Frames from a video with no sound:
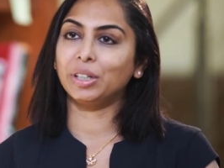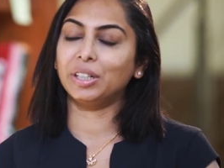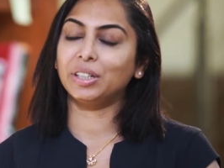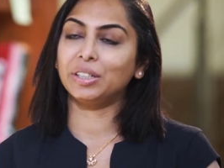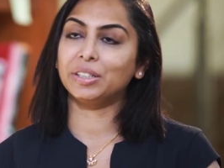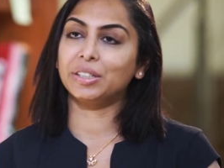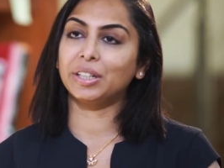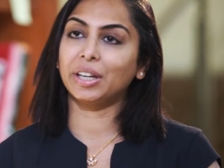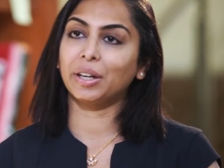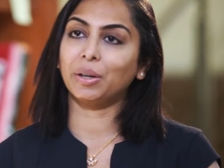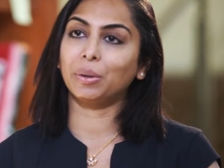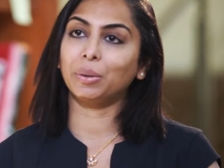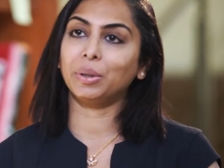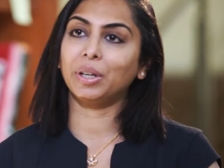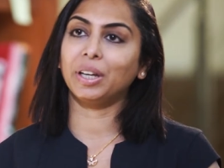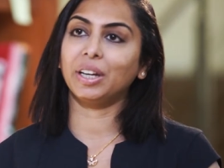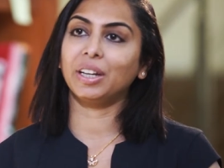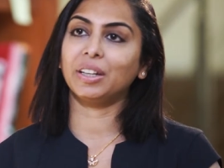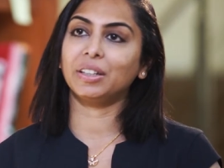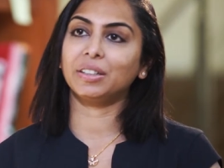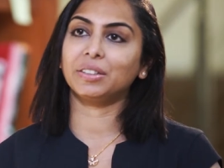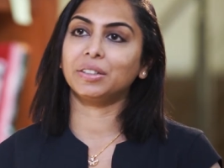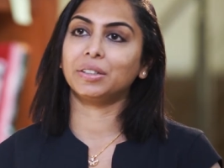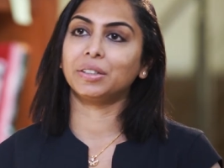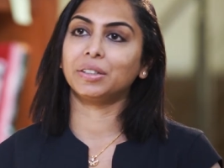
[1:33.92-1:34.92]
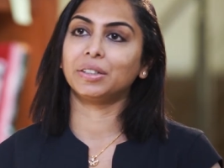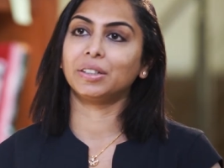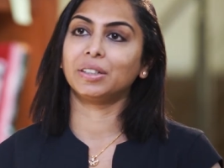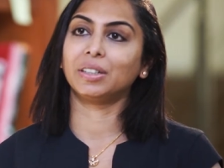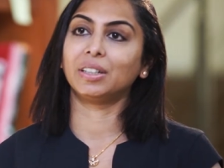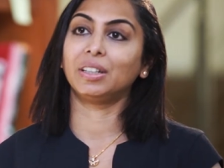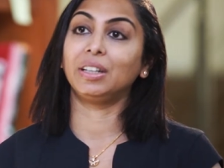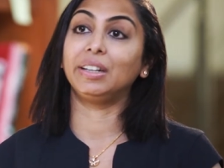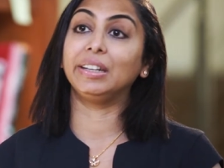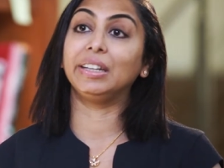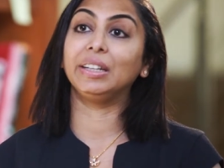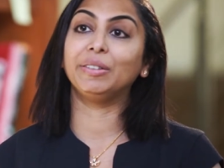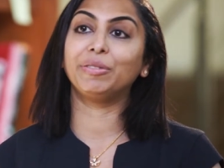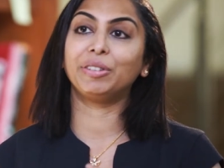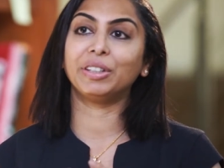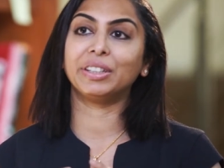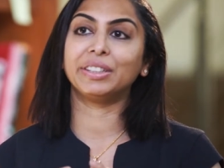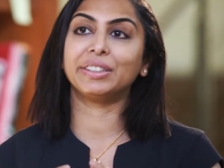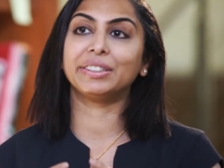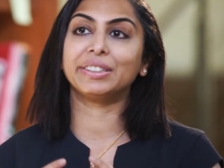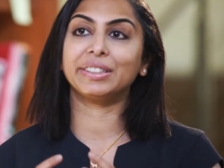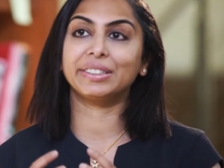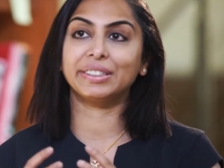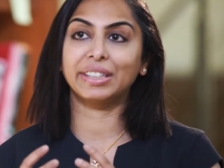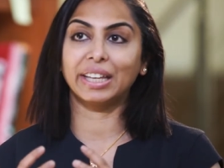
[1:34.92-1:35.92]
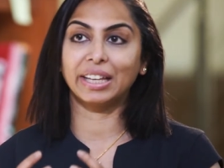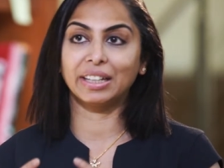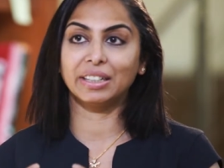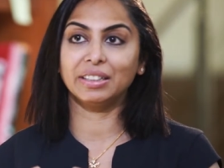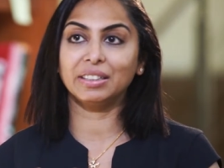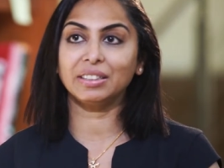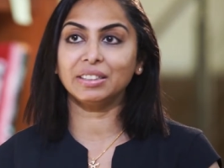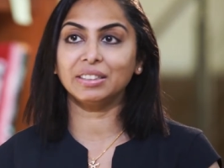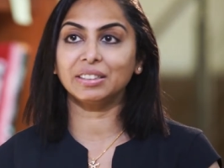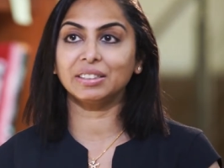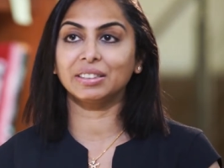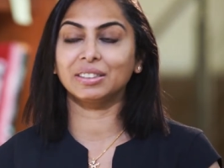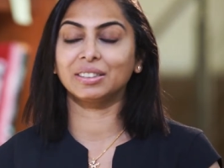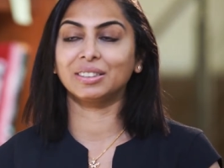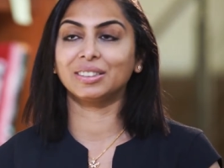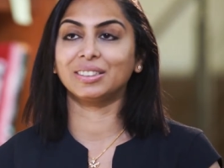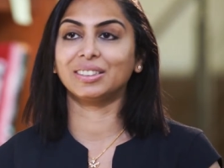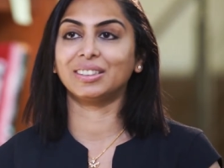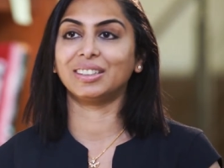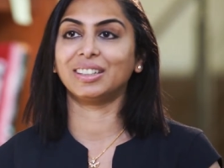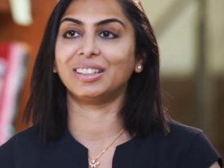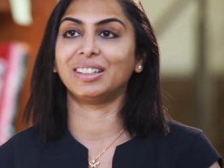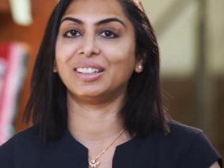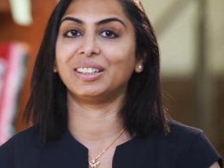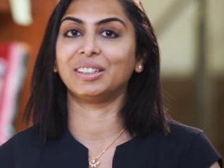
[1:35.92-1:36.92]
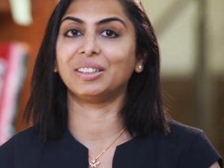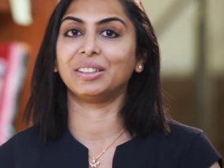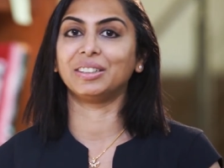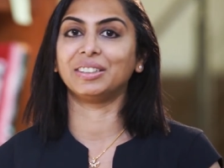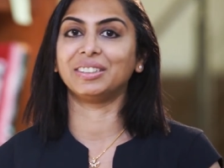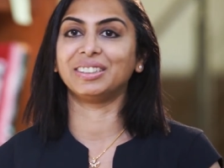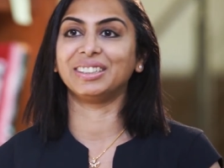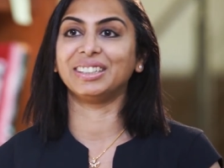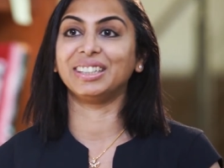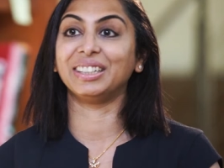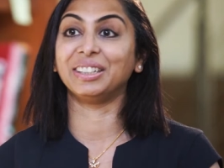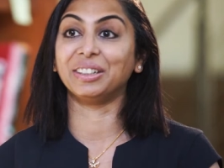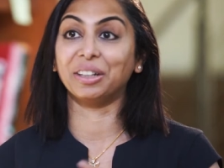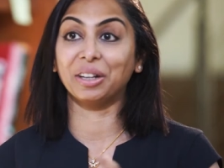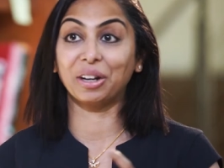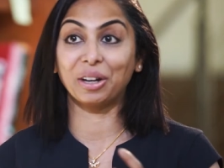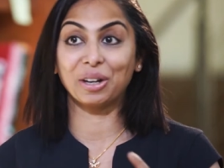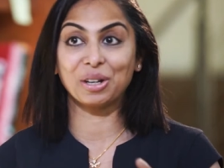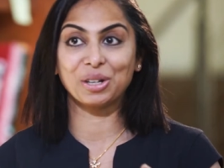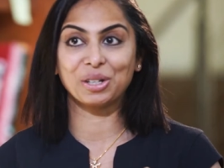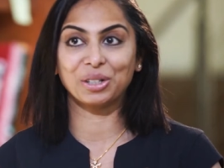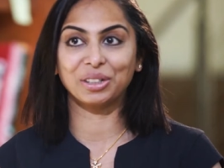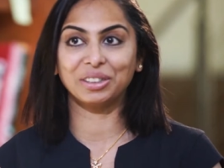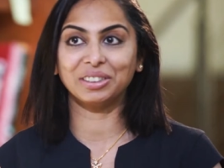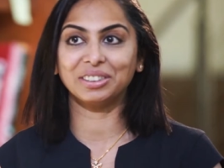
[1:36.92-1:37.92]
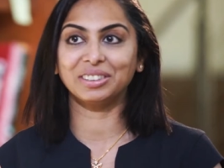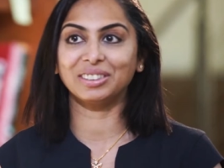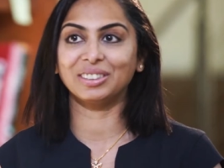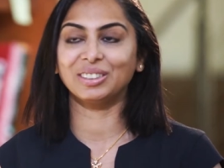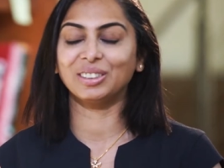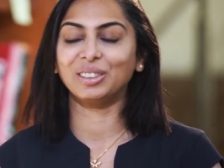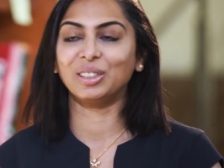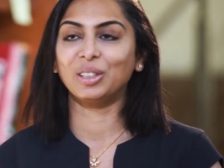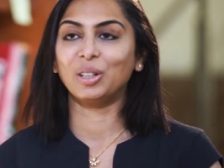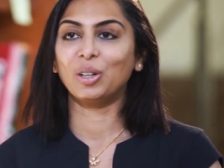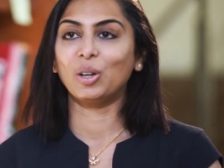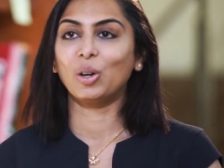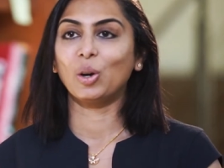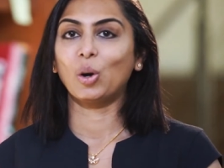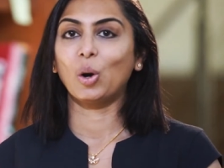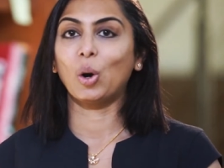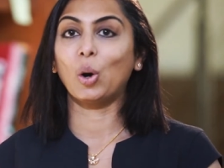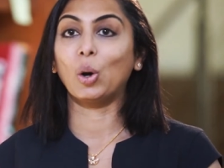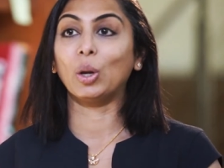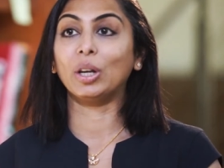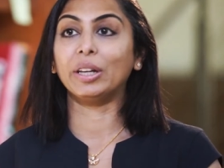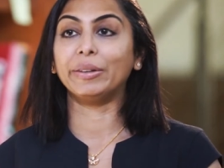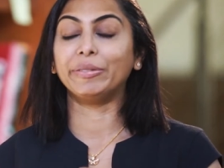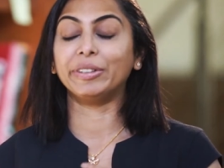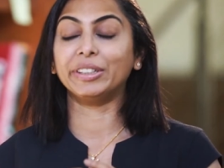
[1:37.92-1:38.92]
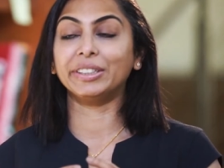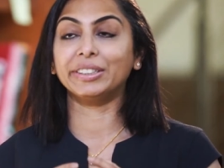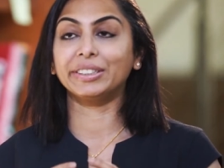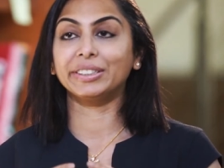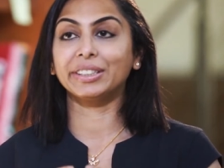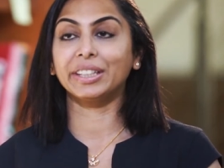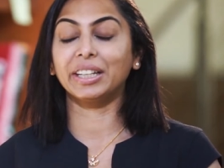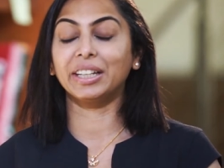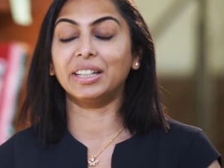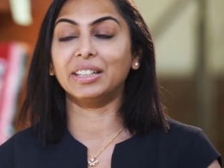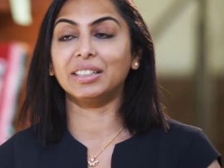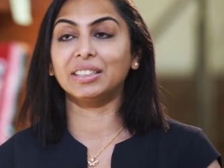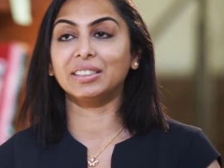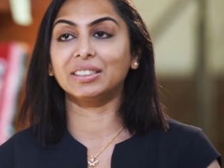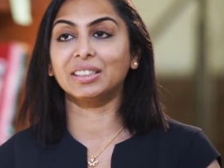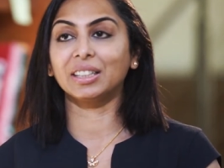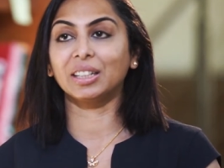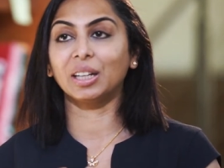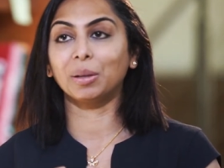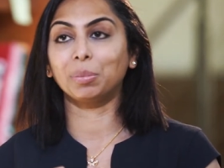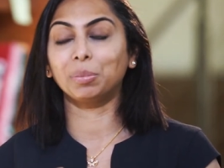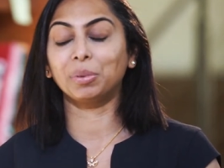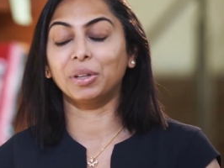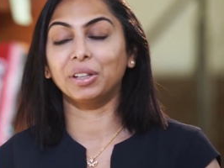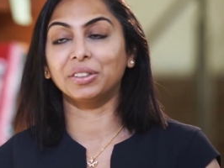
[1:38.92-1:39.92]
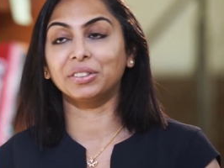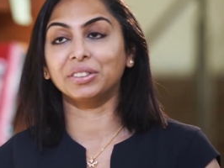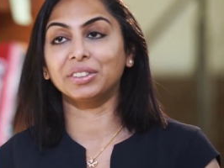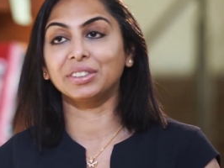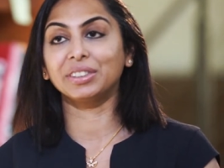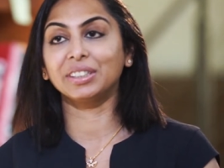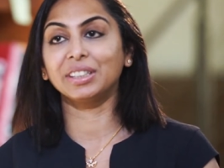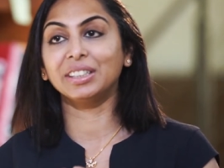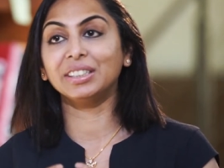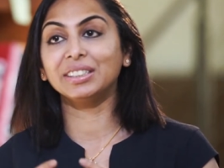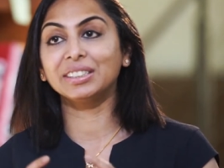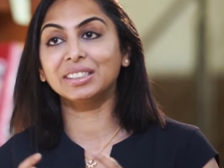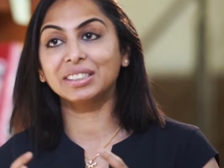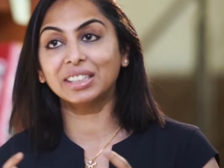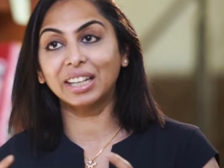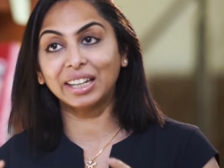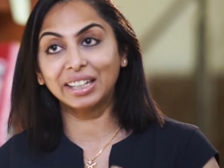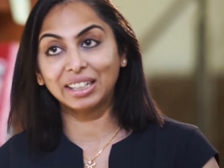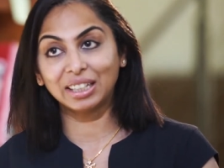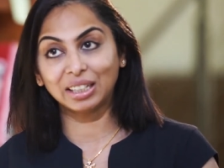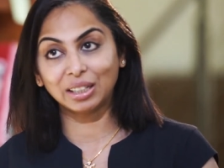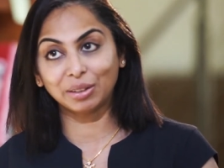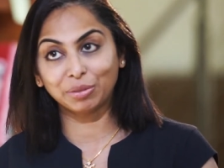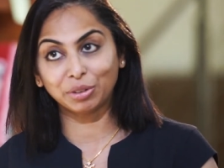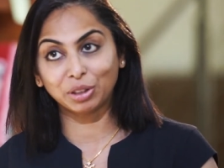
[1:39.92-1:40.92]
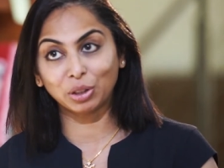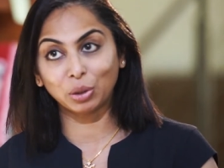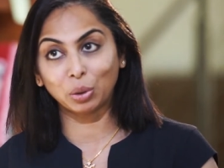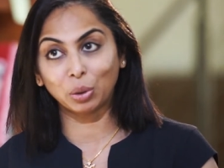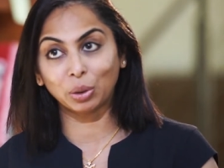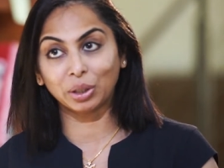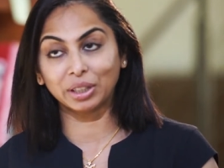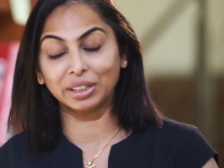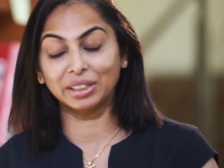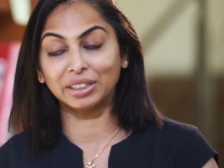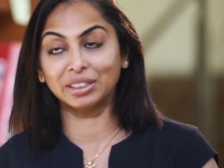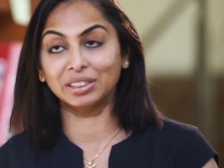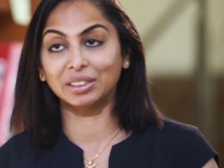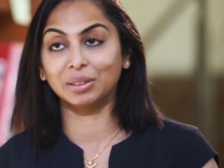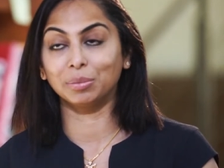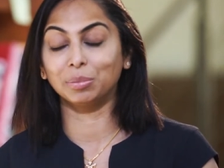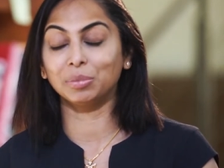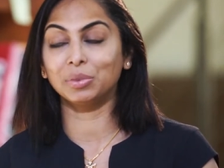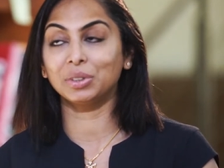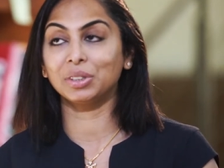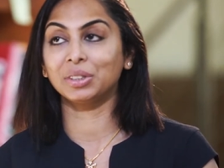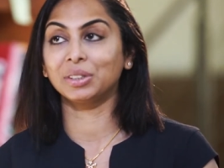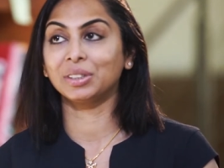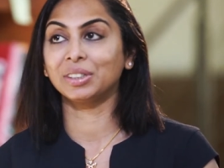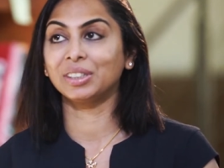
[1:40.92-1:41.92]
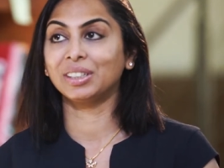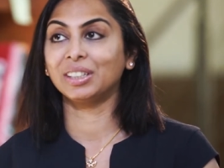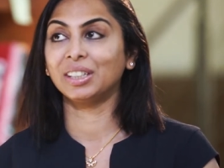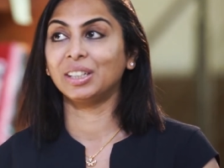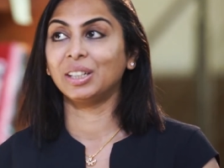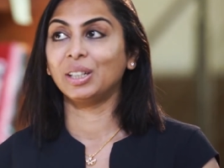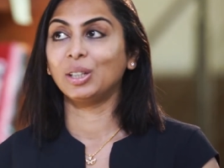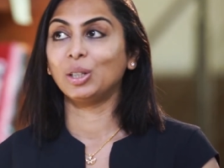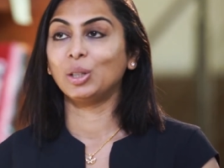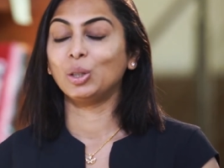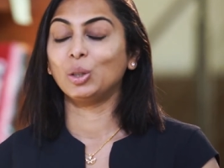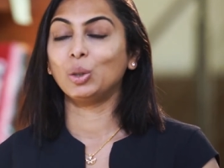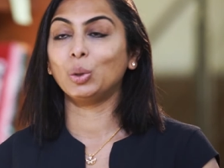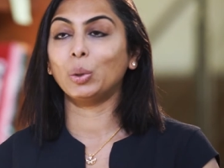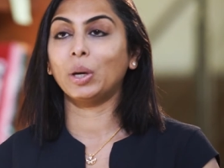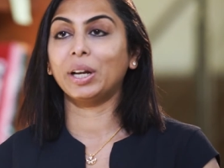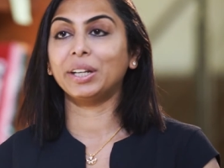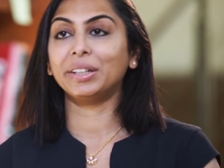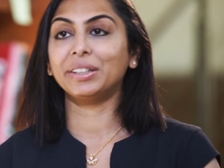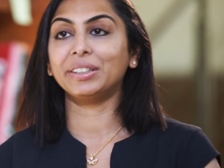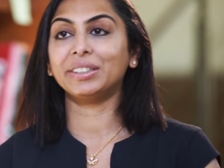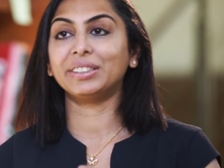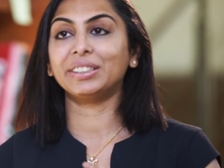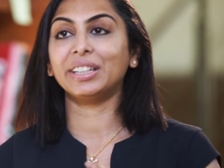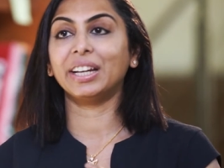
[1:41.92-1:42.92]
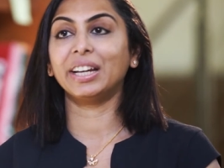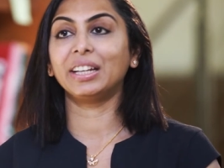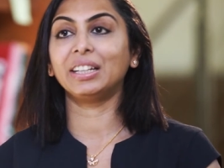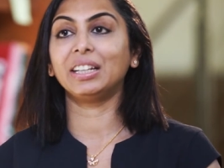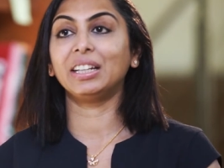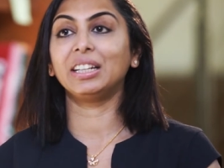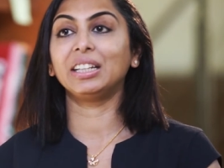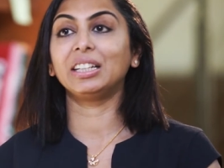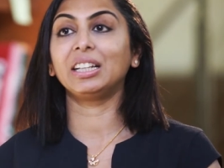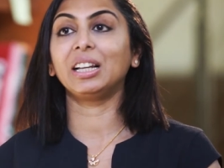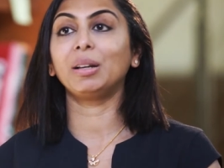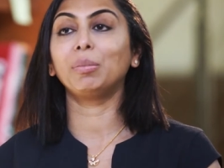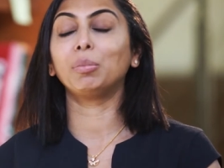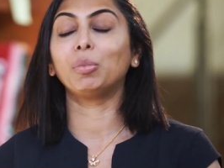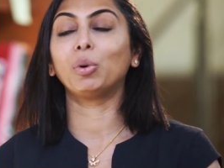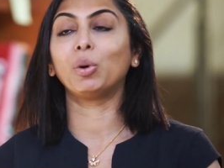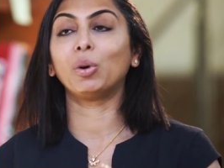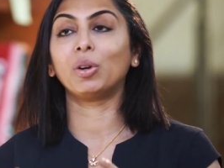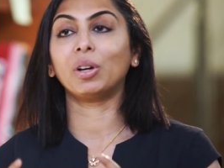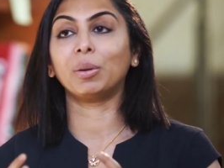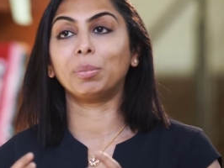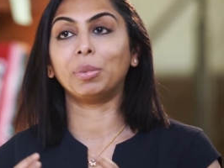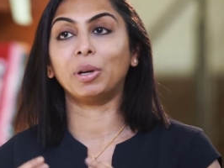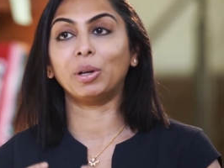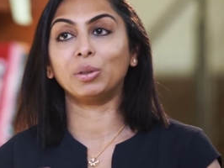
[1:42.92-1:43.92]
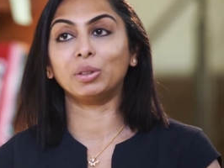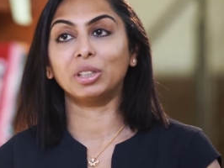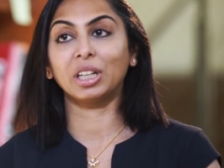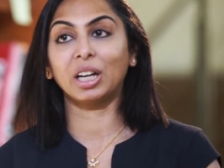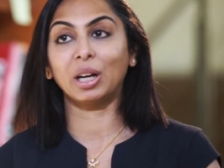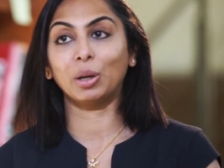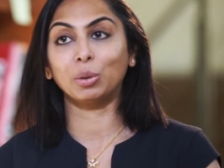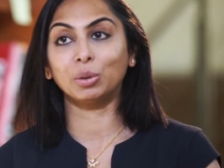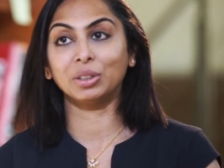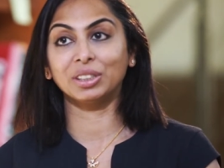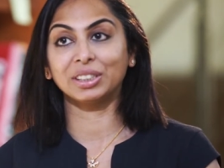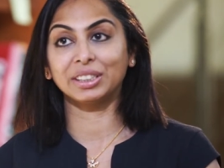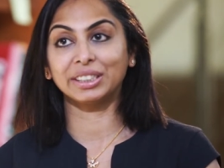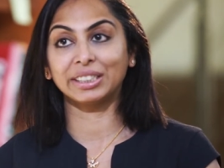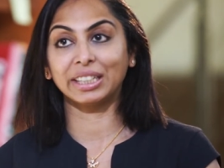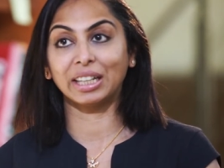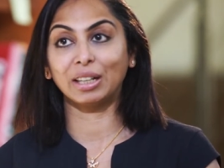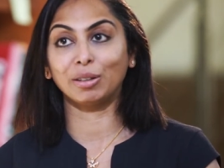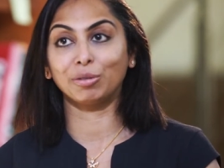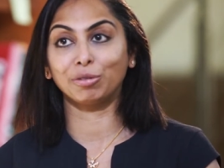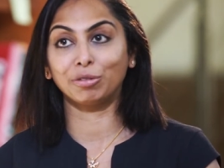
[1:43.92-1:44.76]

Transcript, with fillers: interrogate living cells uh, in culture or living cells that are present inside living organisms to understand a little more about how the cell